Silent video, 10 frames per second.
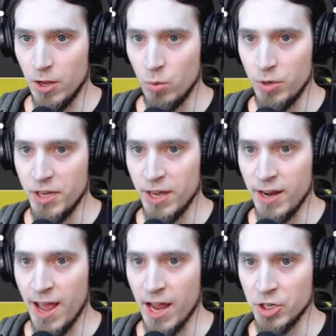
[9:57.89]
we can
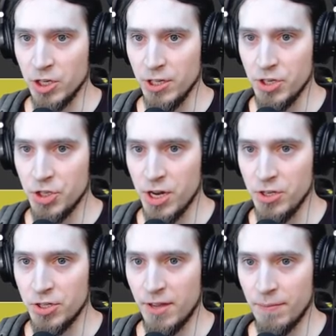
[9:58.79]
actually
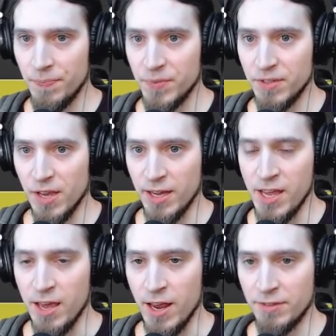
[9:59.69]
change them
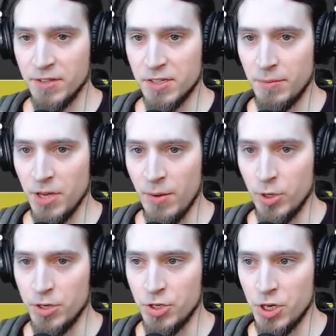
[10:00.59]
again at the same time. We
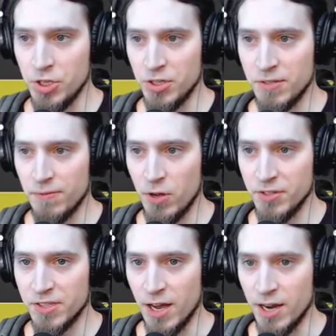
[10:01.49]
can change this font
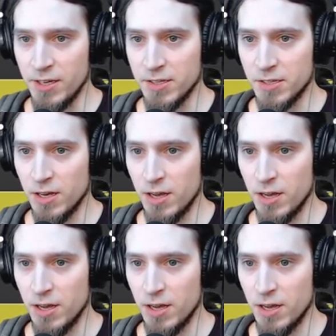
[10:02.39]
size